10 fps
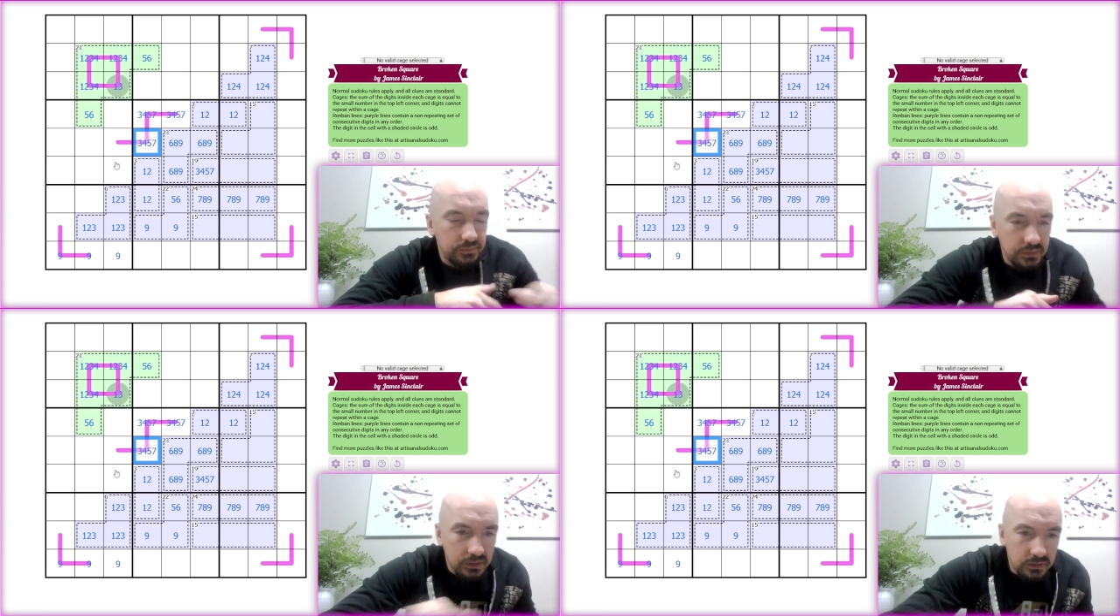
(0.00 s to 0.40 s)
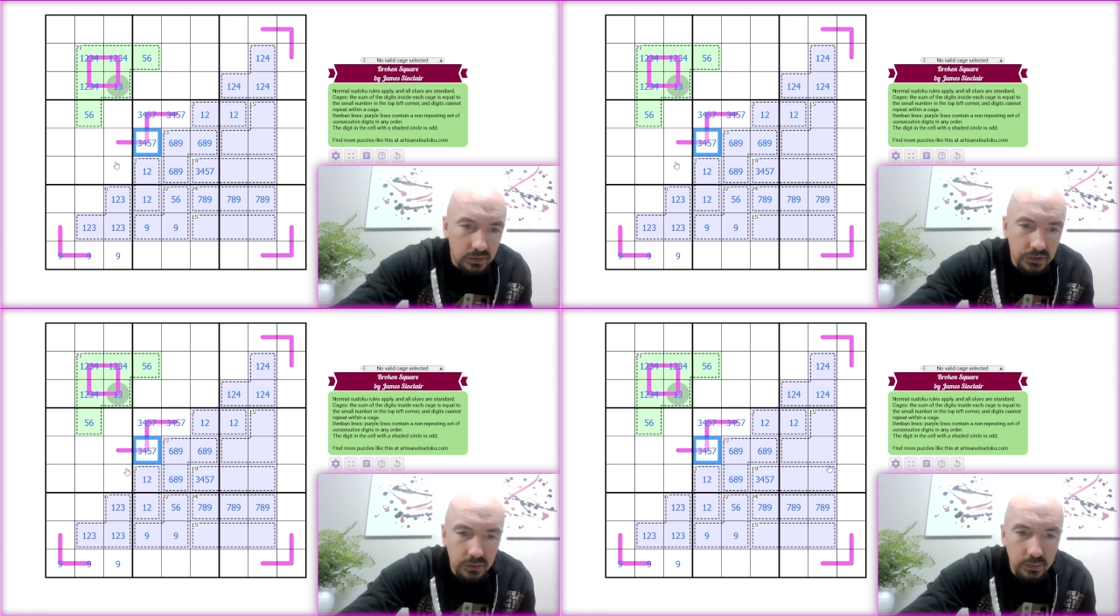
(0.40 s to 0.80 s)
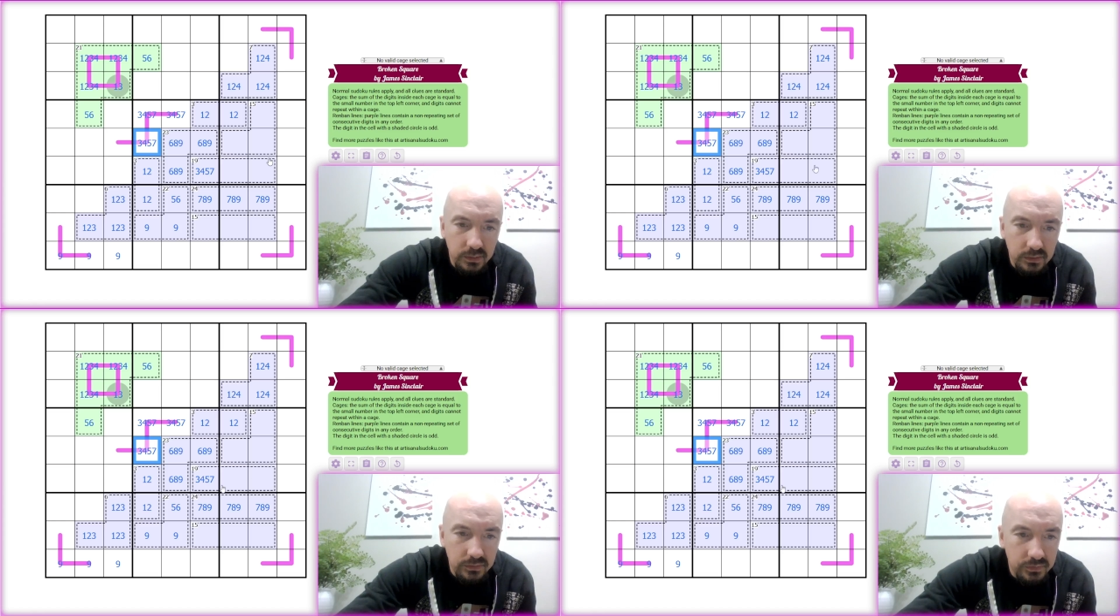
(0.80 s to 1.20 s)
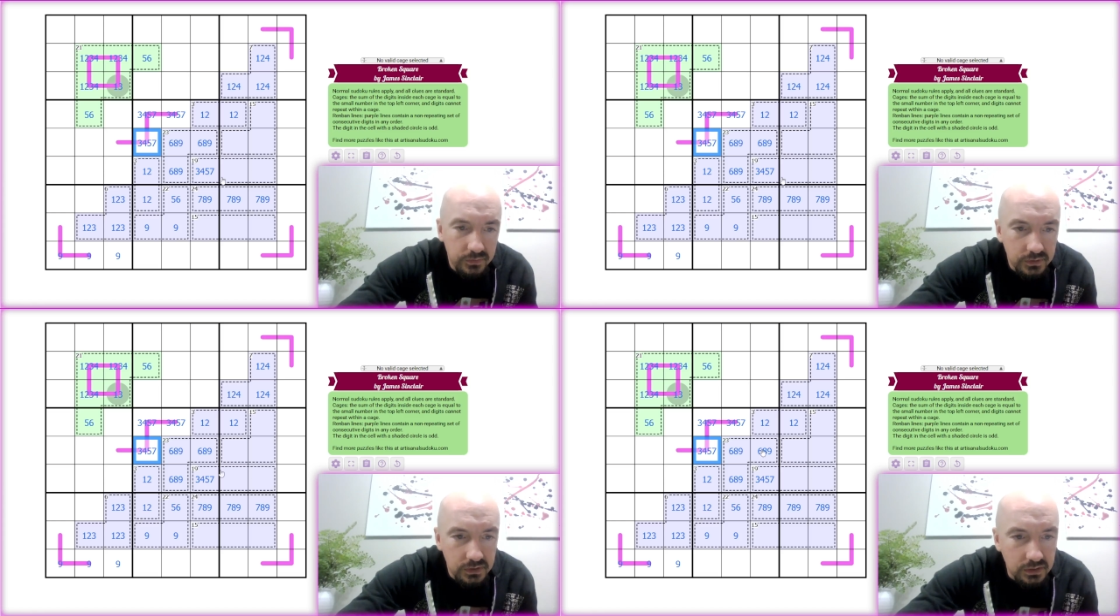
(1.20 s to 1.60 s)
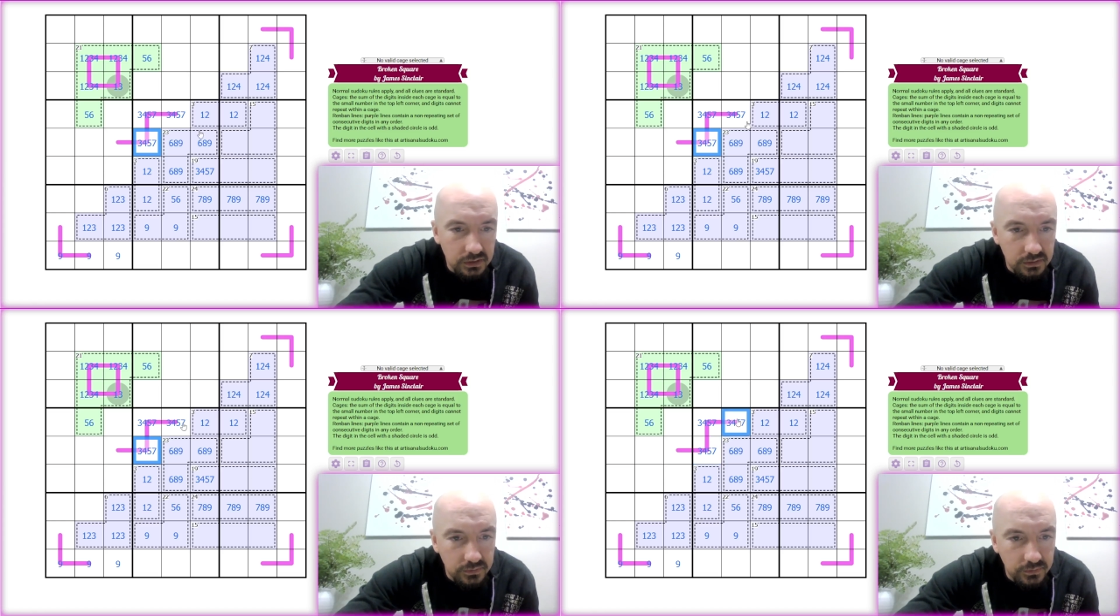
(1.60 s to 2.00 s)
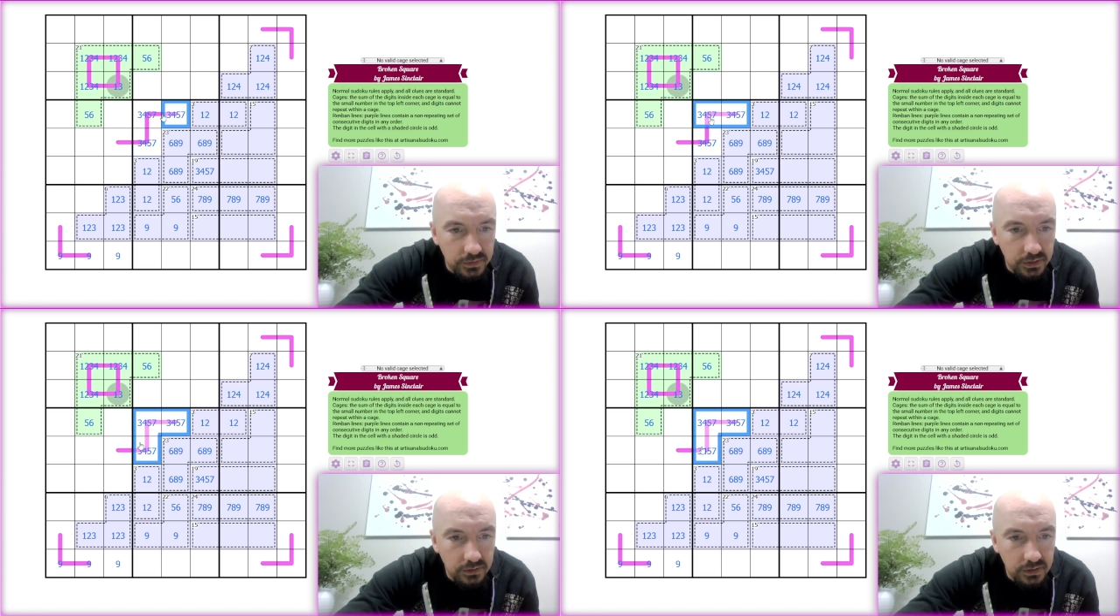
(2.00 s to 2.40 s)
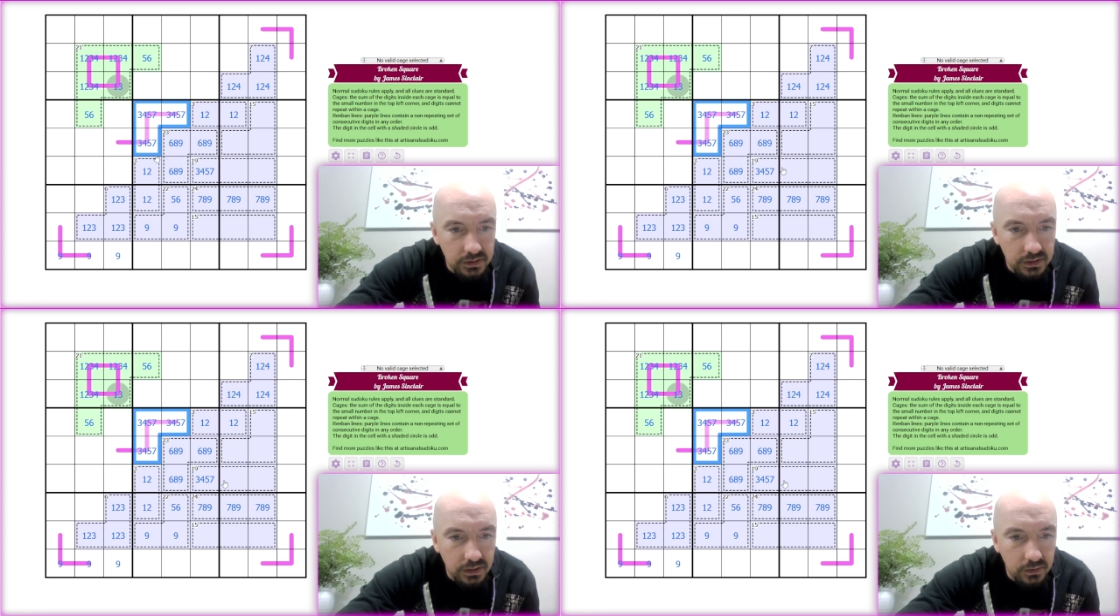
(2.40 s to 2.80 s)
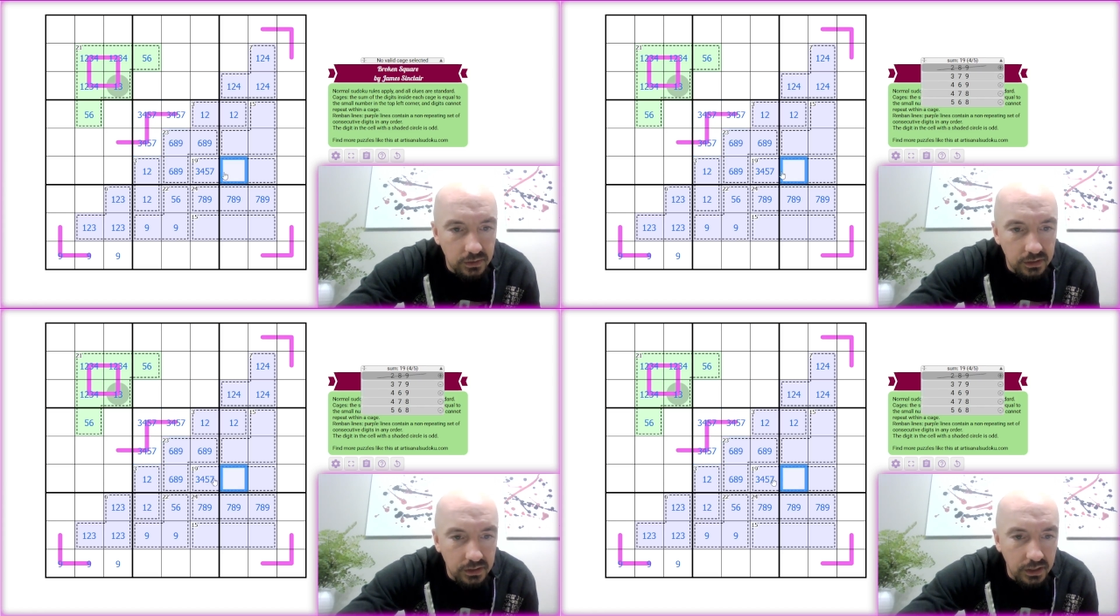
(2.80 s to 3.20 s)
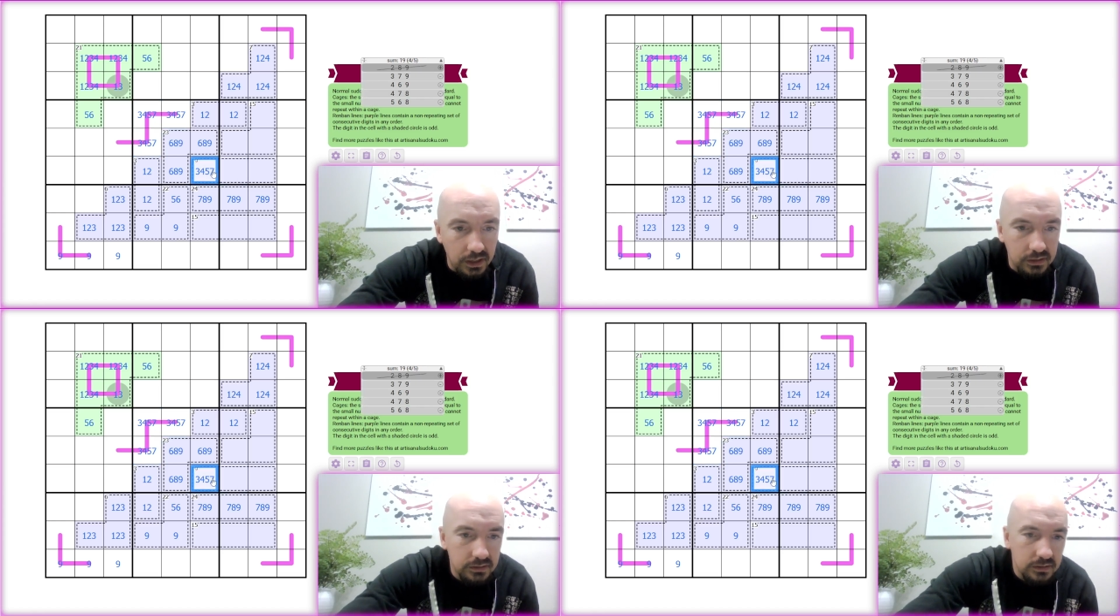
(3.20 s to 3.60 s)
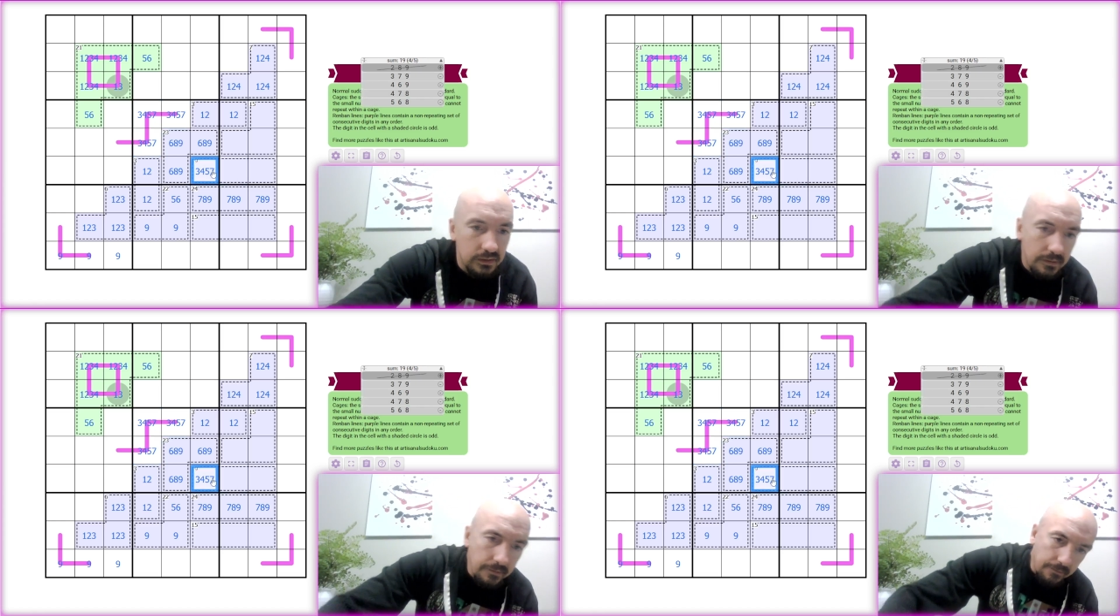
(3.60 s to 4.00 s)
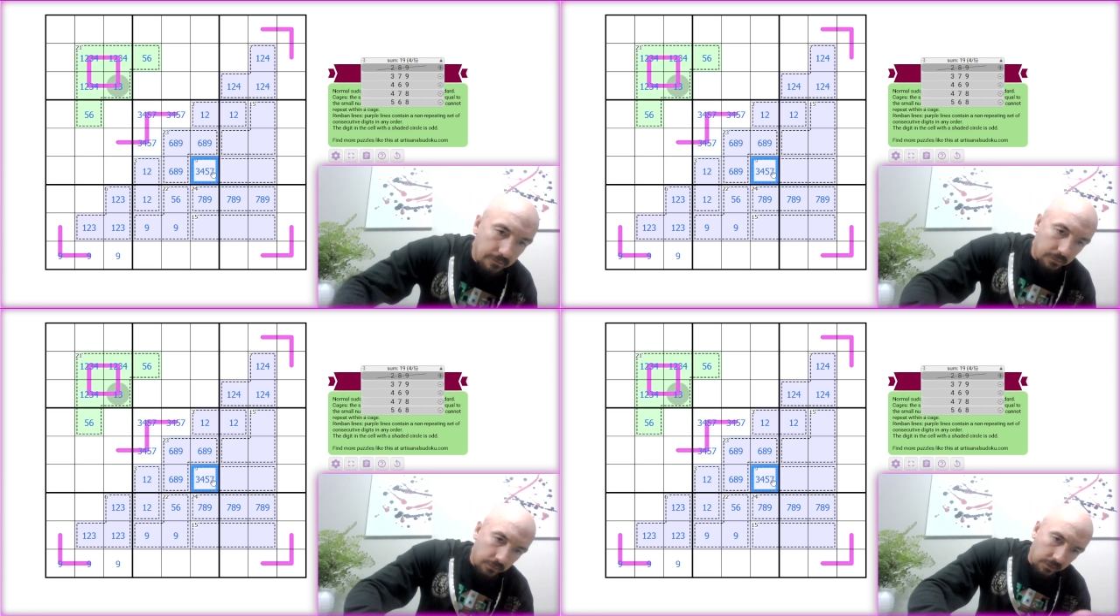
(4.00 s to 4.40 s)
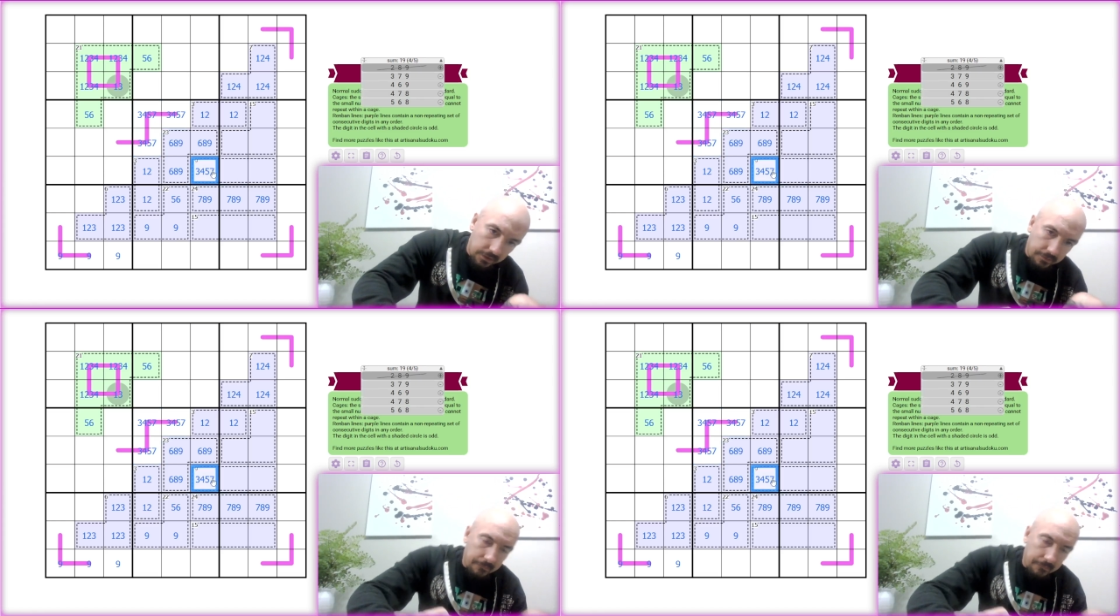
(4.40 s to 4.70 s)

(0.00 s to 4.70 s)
So I should be able to figure this out and that. right?